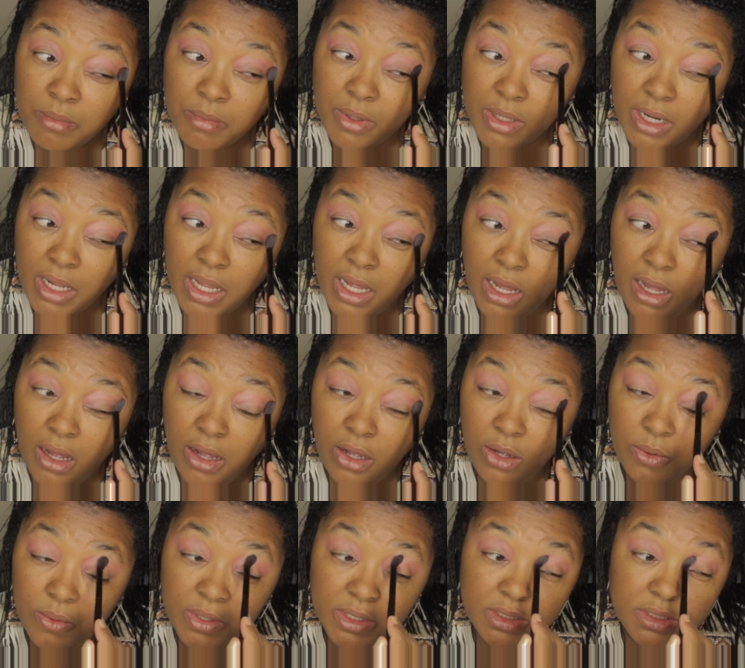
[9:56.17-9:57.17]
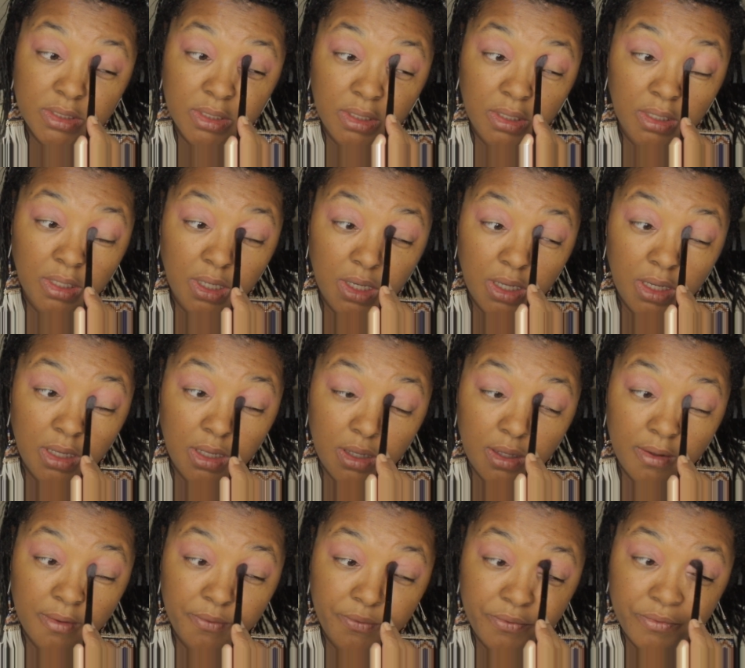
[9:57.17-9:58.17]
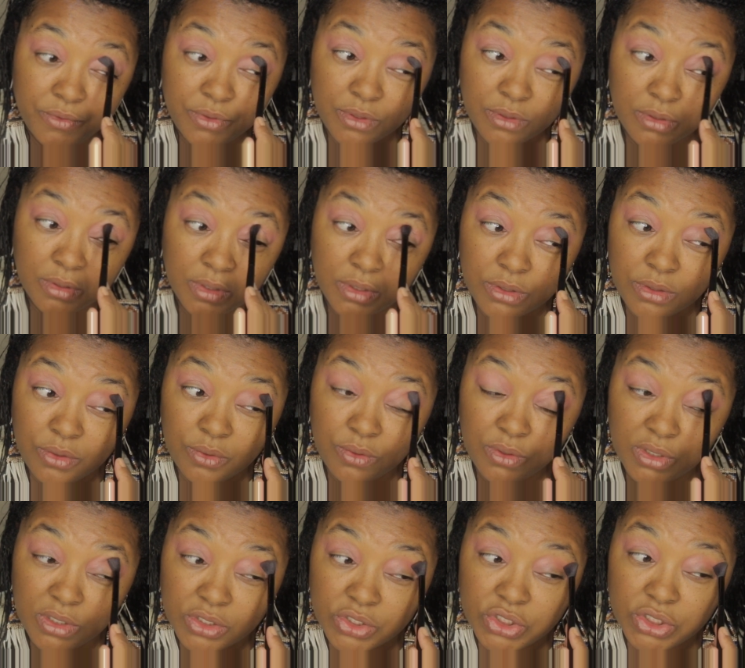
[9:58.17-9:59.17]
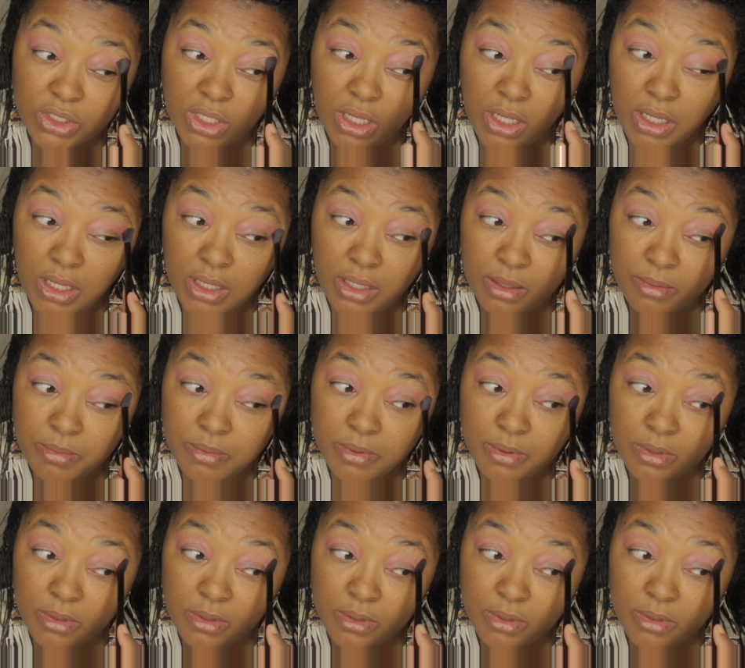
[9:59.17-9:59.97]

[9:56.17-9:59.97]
but I always love to look through their shop